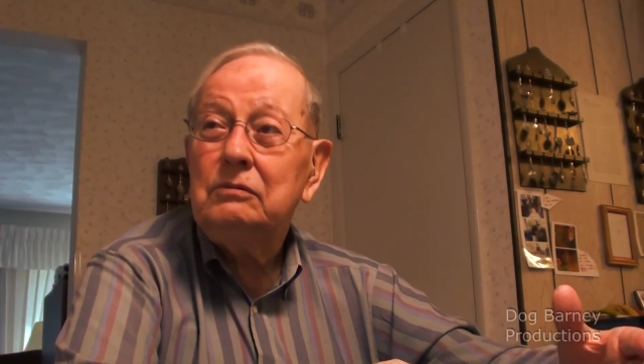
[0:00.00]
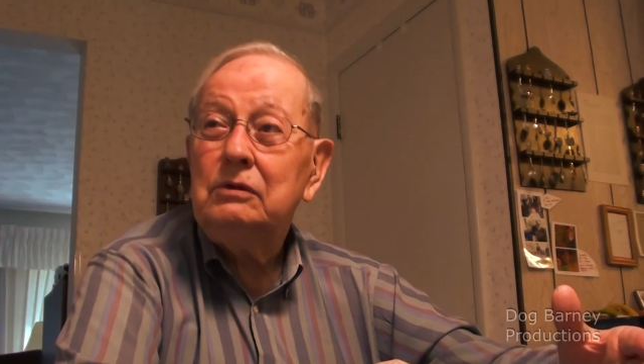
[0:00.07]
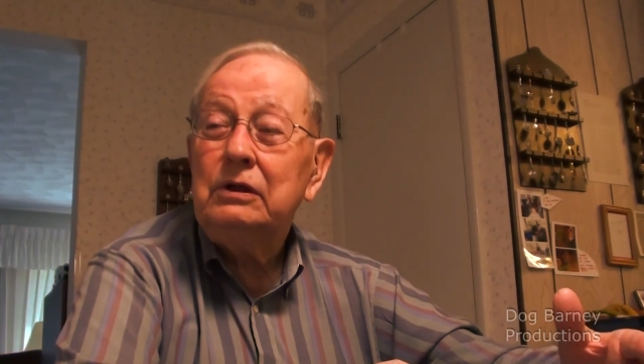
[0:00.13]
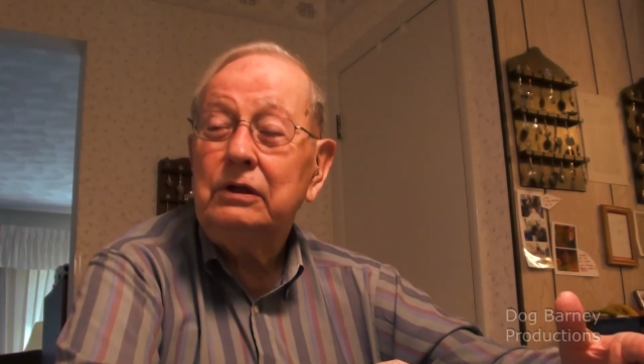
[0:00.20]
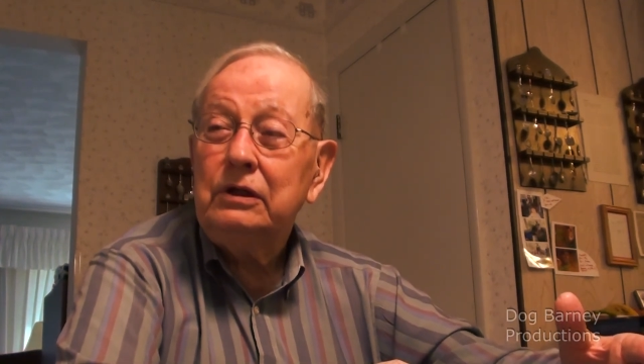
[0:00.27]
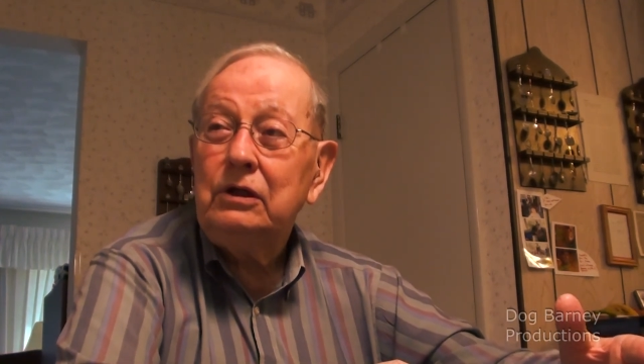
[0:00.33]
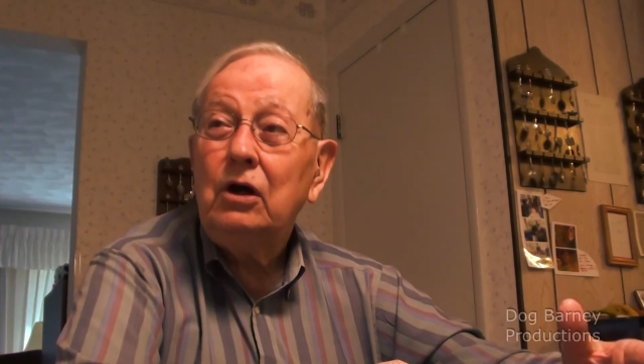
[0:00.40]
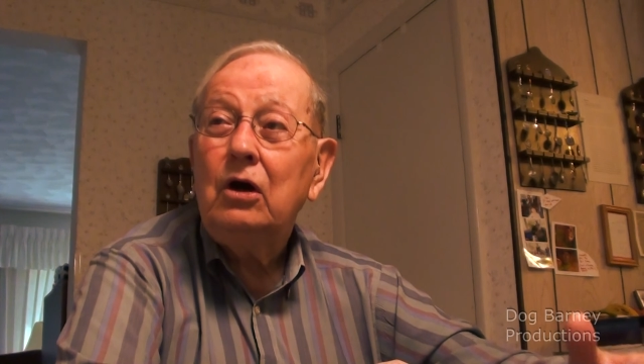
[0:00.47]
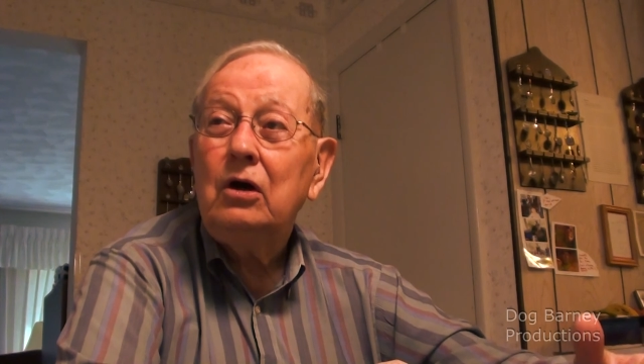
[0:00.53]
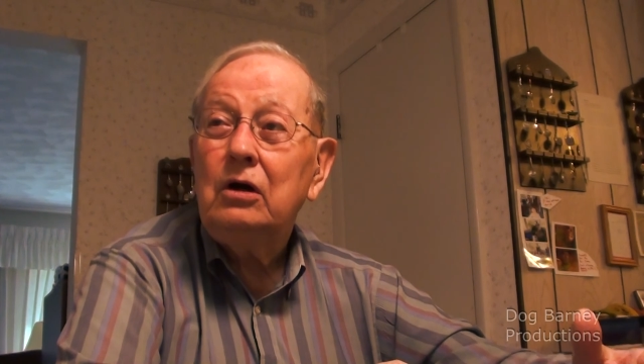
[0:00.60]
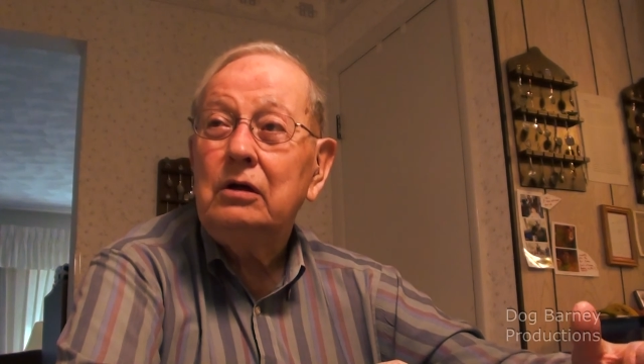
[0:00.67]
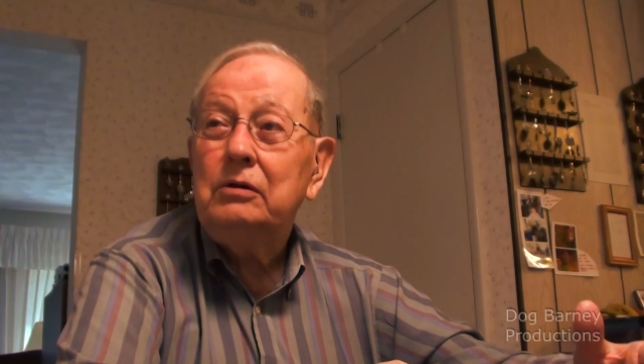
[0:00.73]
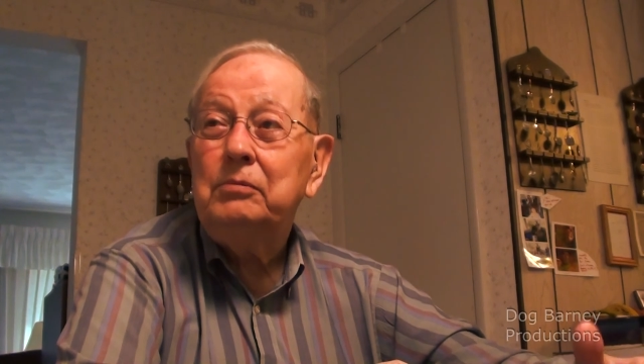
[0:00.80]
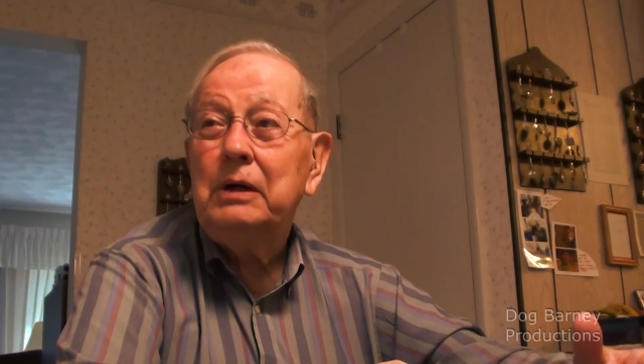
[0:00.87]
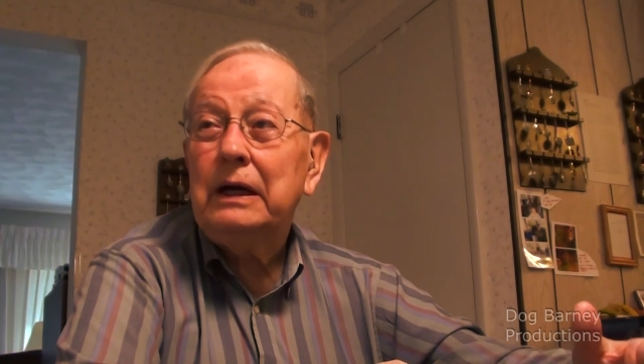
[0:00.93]
in the
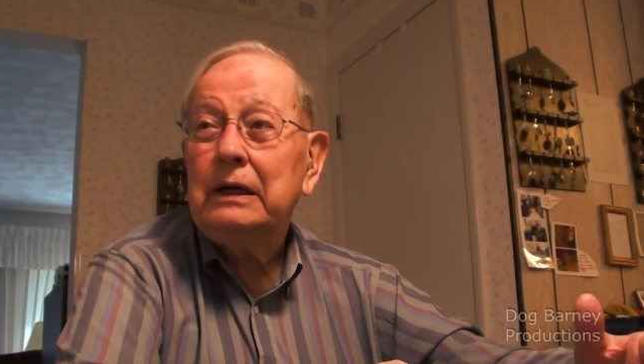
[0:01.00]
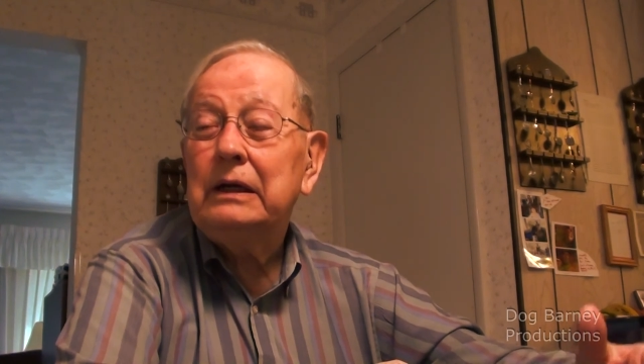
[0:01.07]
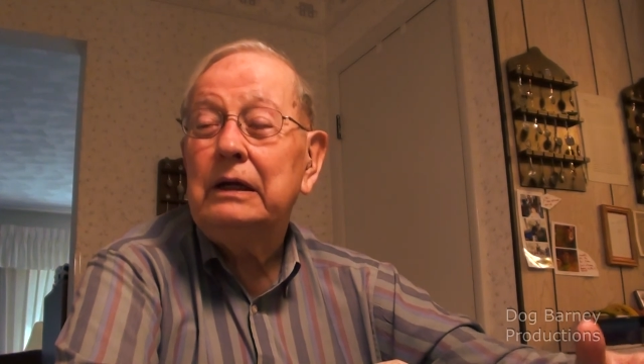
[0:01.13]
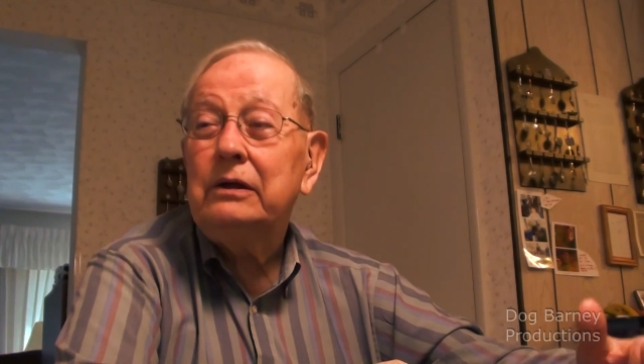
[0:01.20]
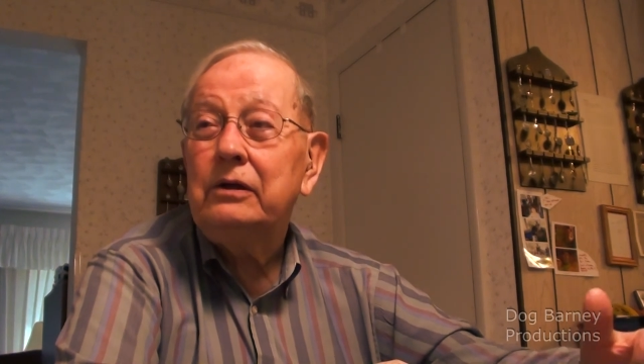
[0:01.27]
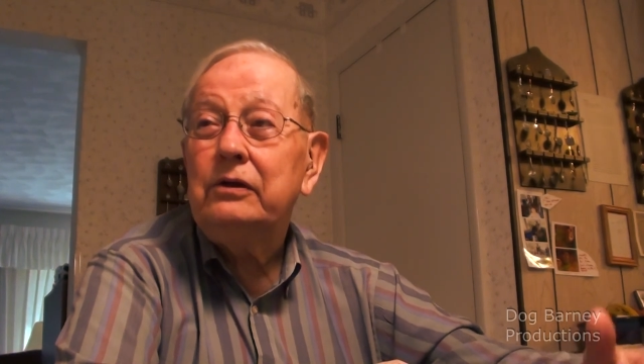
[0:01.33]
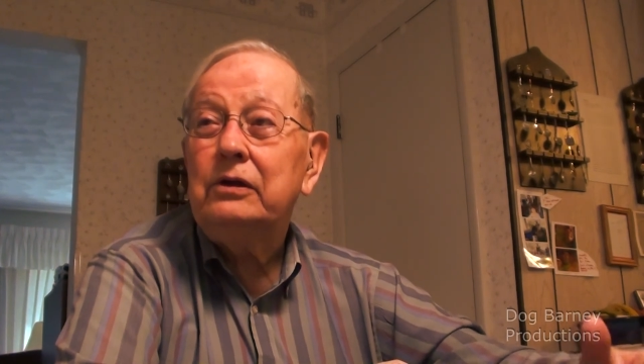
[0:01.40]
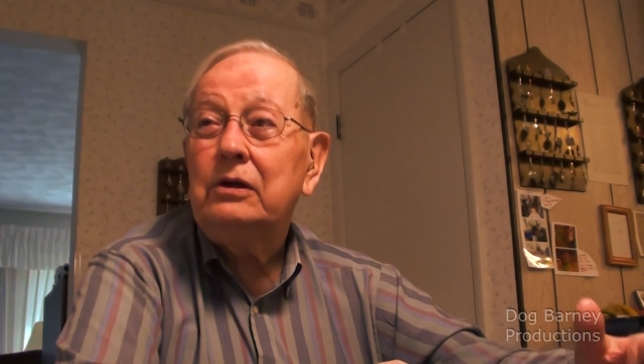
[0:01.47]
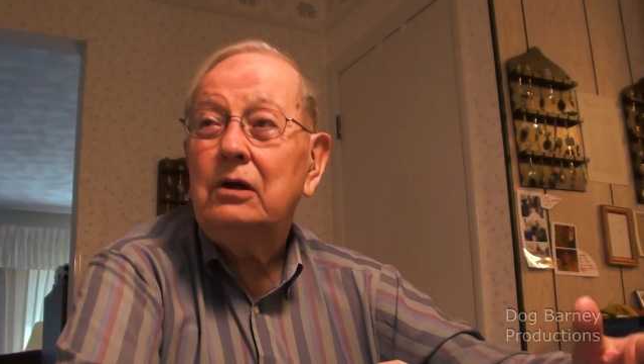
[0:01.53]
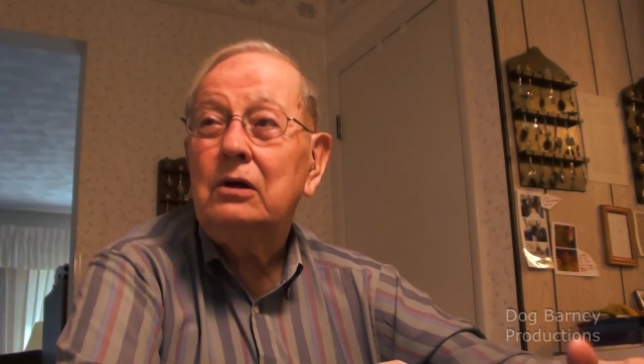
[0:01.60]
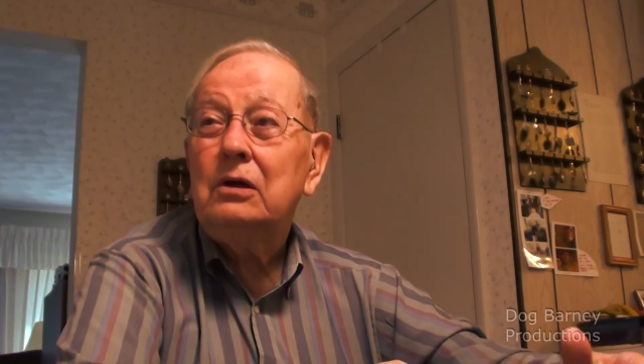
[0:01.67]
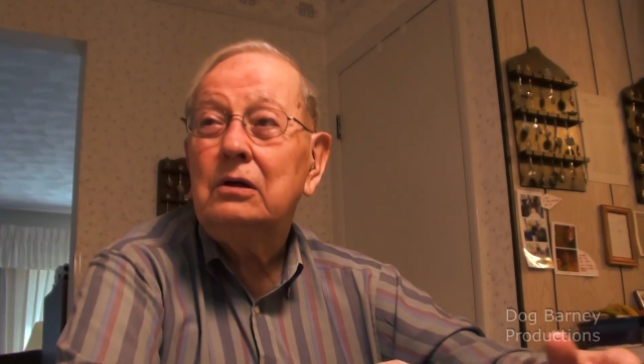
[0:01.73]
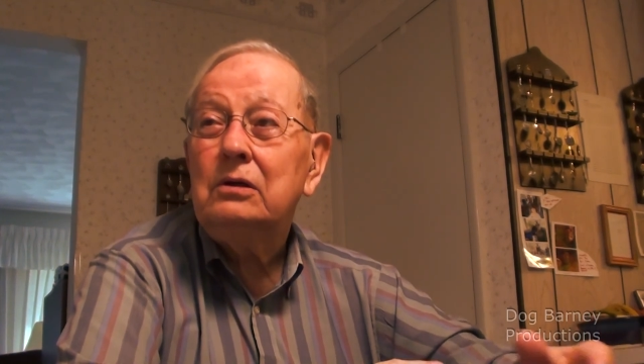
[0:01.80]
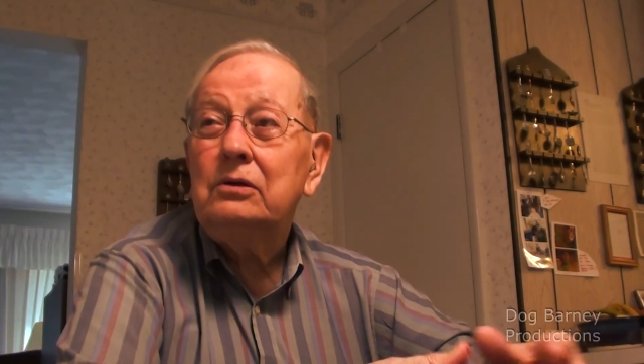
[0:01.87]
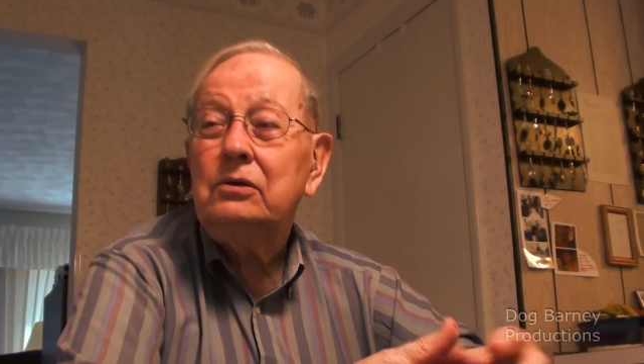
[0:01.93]
yard, back end of the
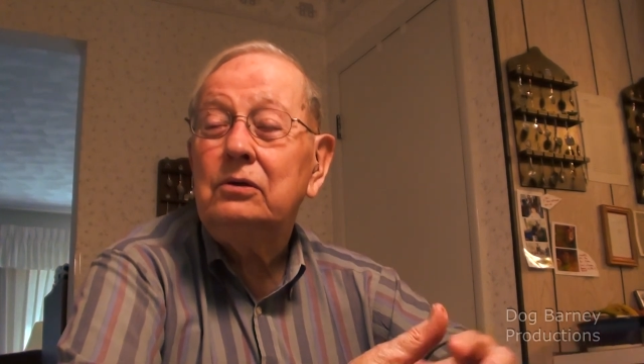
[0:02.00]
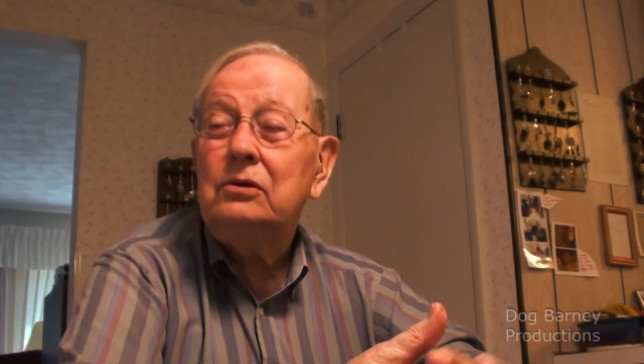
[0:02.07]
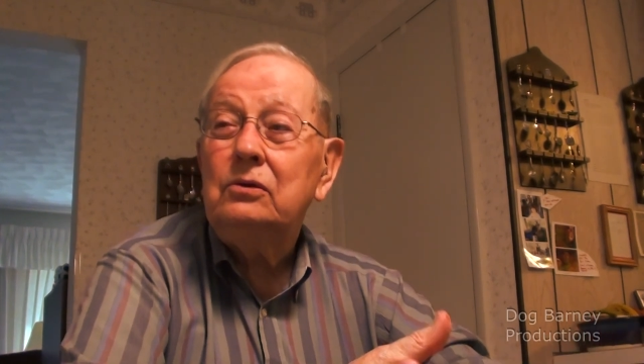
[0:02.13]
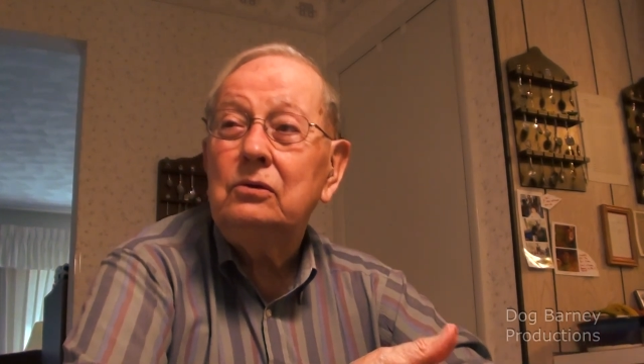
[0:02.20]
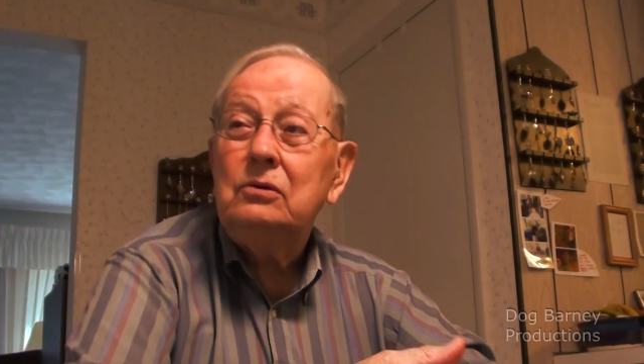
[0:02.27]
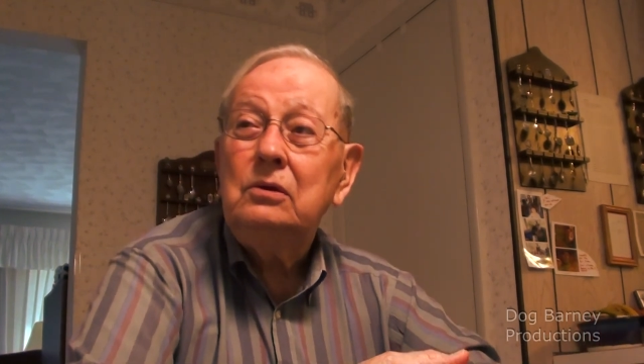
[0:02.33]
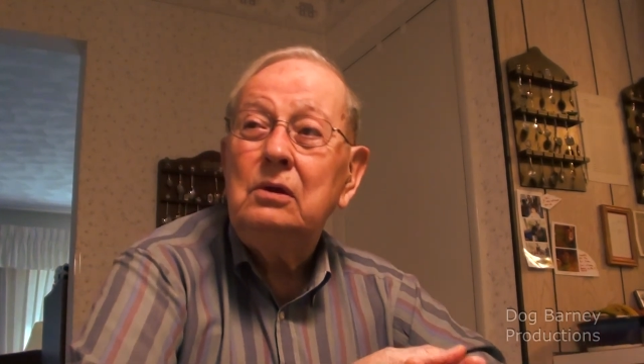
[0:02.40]
yard, you know,